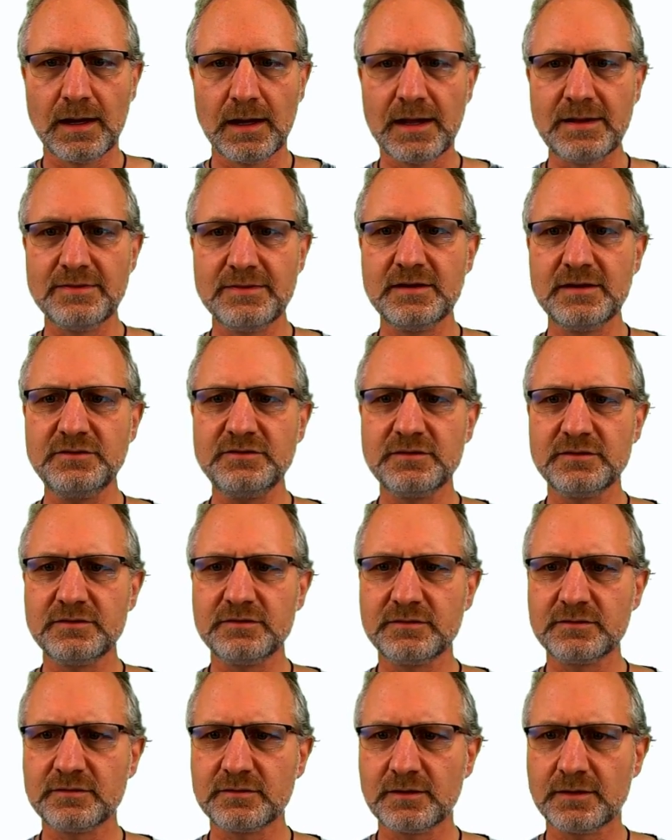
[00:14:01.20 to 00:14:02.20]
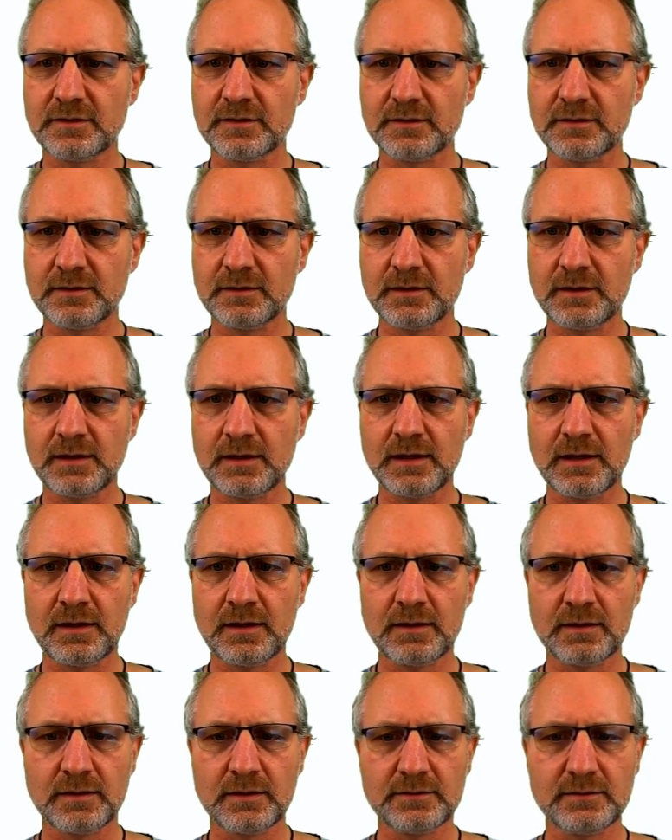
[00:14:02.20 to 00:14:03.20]
And this is
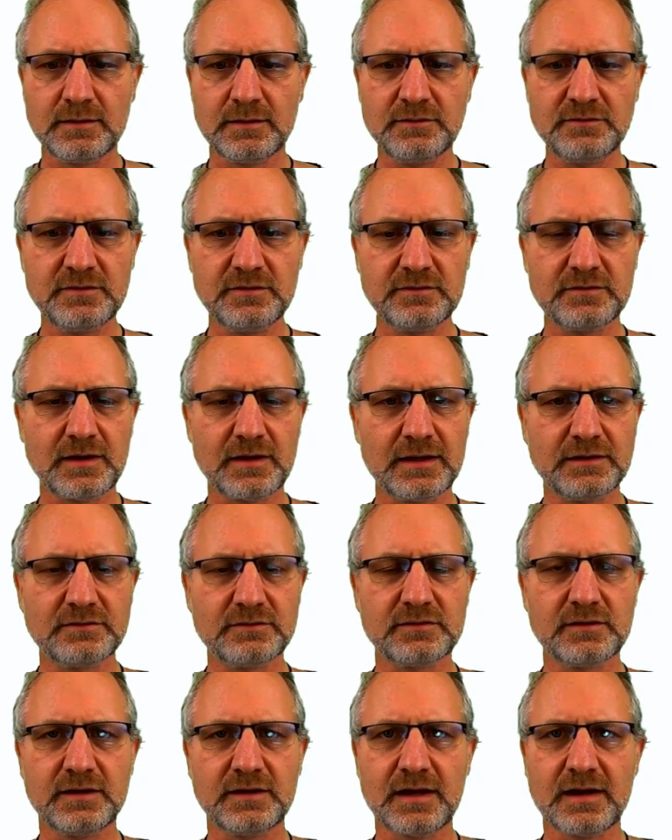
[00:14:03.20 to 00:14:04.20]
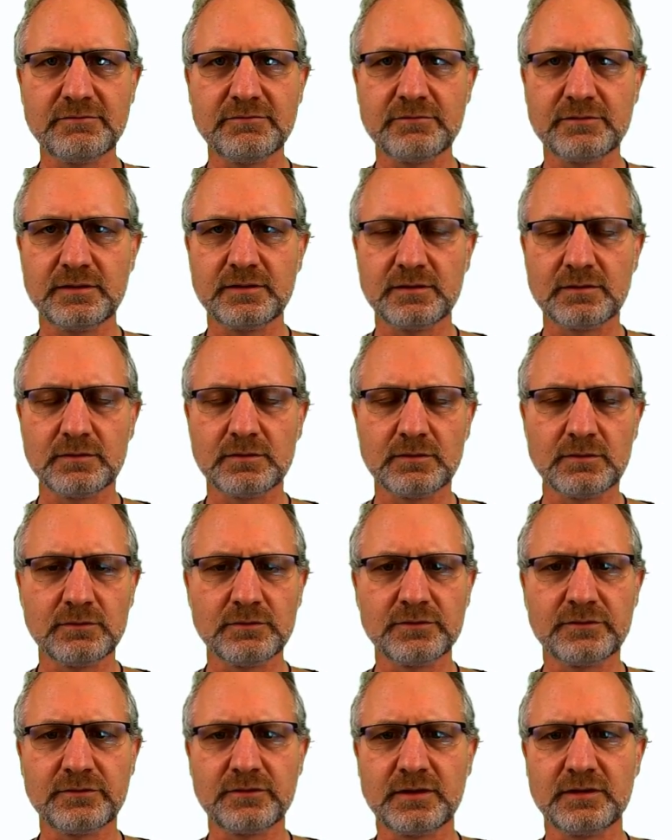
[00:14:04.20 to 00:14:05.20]
actually
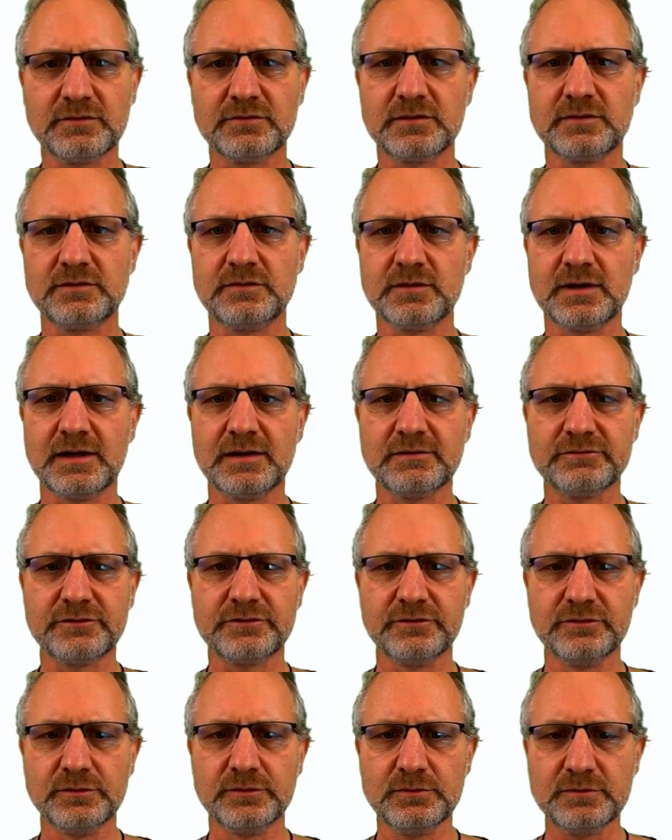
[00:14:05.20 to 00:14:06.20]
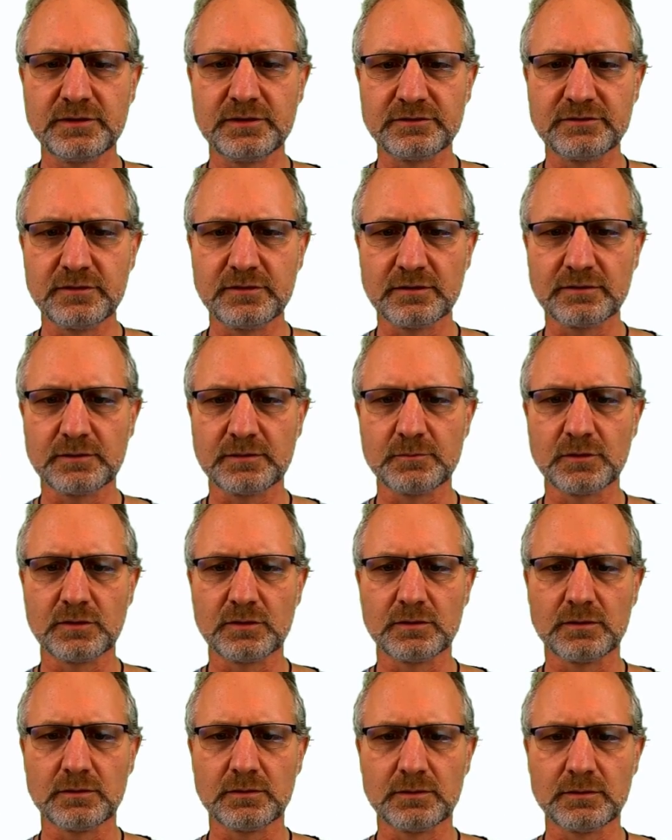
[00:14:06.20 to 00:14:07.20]
all the things that you have to do. There's nothing
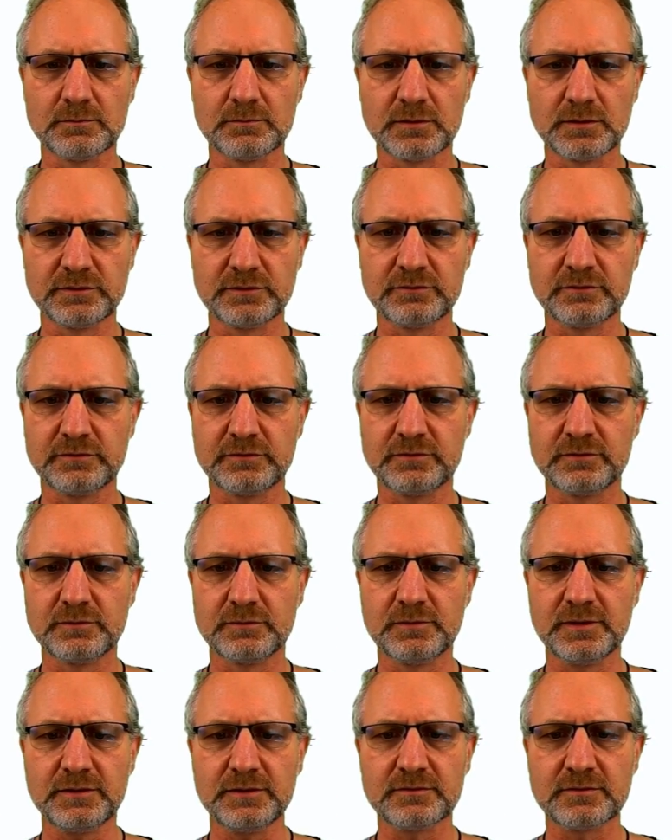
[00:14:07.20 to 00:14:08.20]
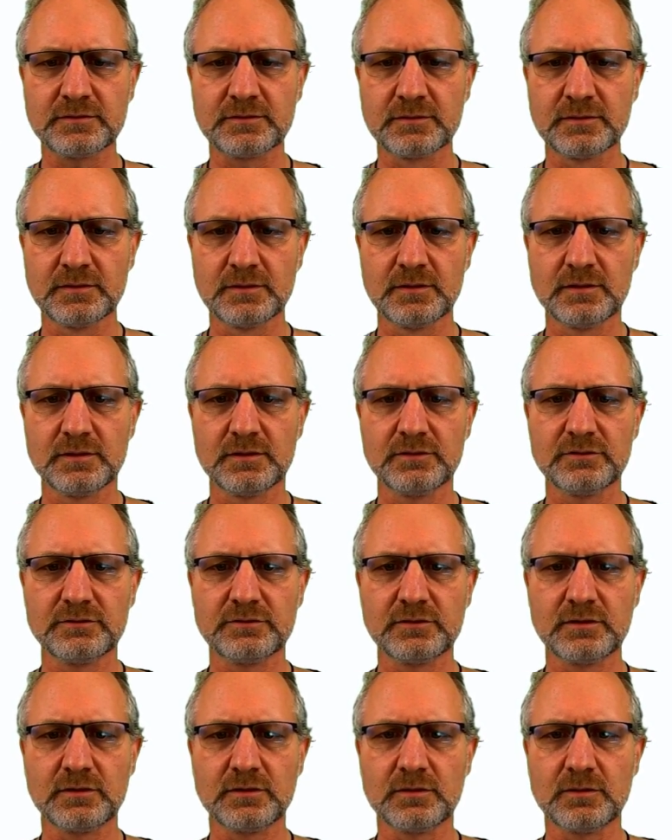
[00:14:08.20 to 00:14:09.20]
more much to it.
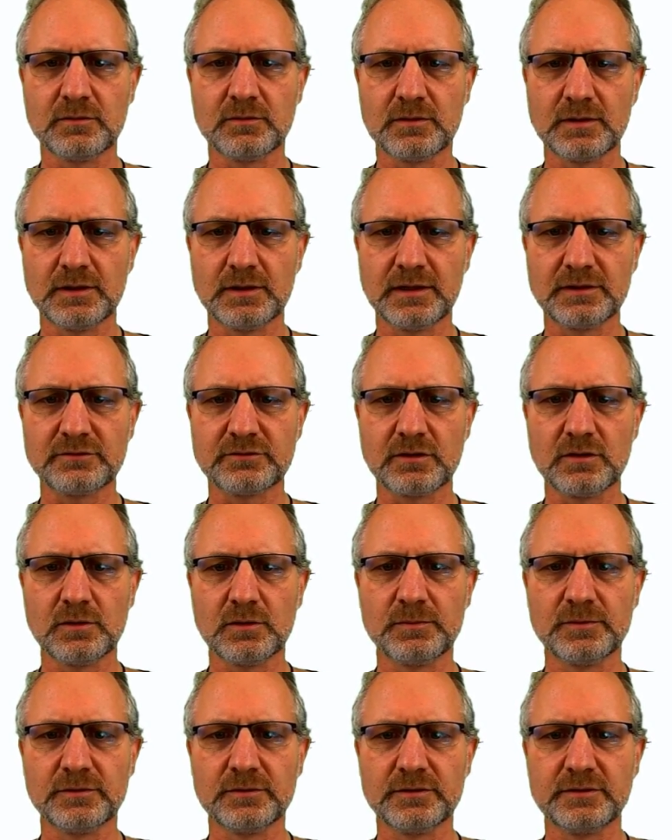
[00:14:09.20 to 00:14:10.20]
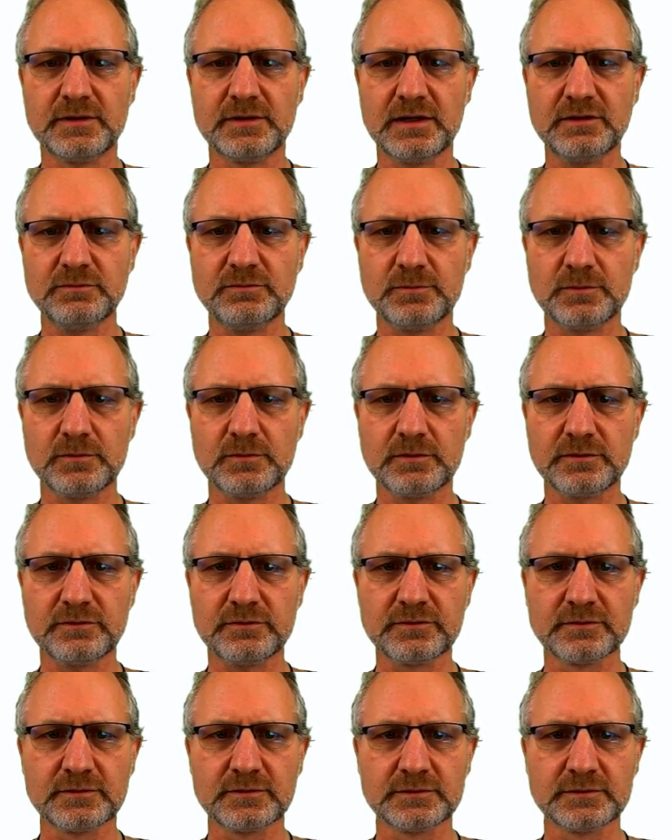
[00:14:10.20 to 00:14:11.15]
So let's open the dashboard.